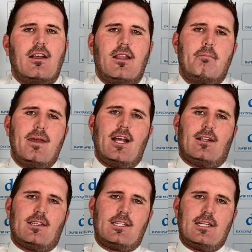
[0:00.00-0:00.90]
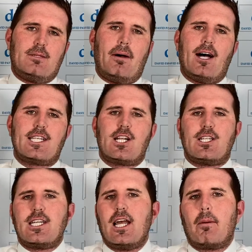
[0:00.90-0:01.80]
and the bills is passed on
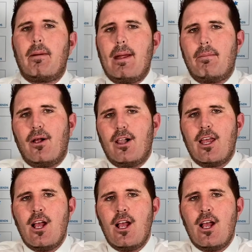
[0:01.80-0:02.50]
to young people